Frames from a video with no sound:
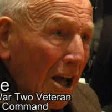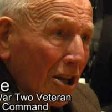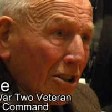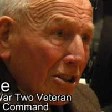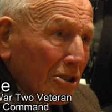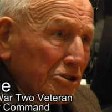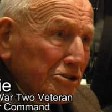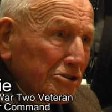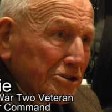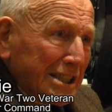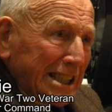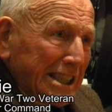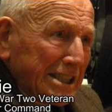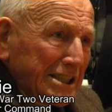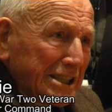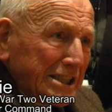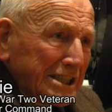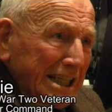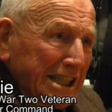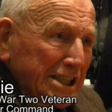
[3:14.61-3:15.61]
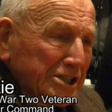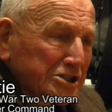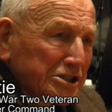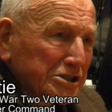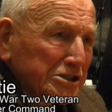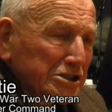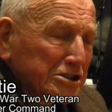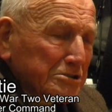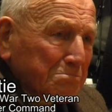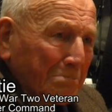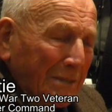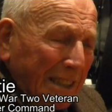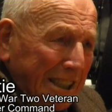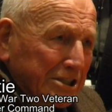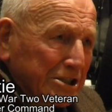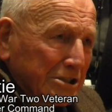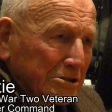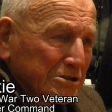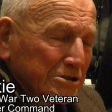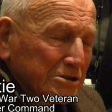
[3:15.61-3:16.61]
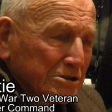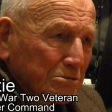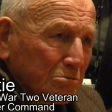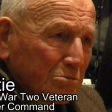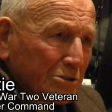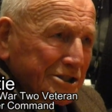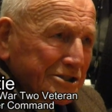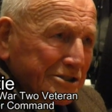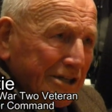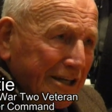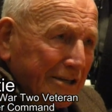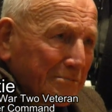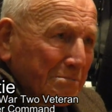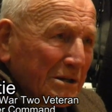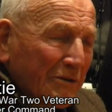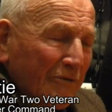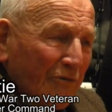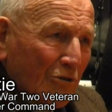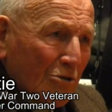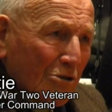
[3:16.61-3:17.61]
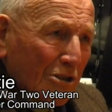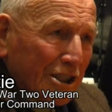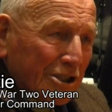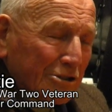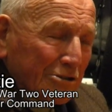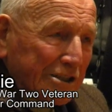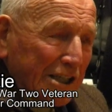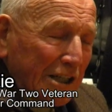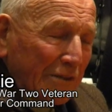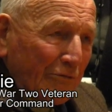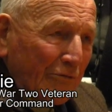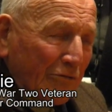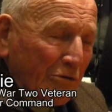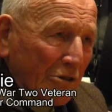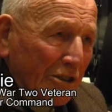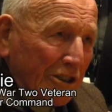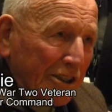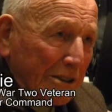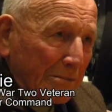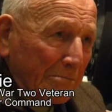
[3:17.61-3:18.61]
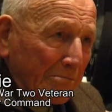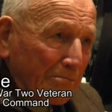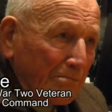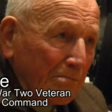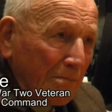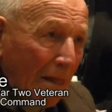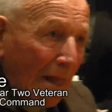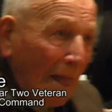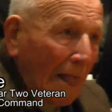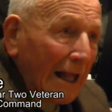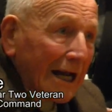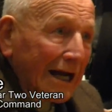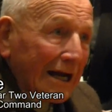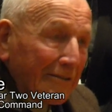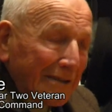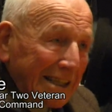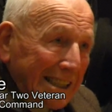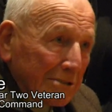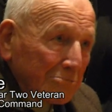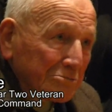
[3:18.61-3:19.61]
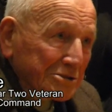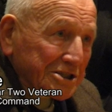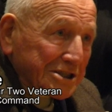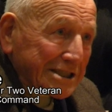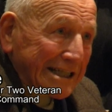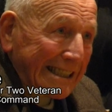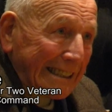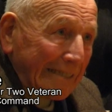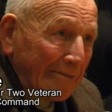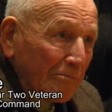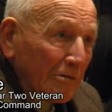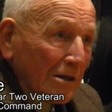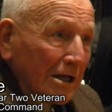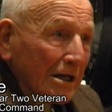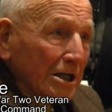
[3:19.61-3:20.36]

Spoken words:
The United Nations inspectors was there before looking for them, and that was that.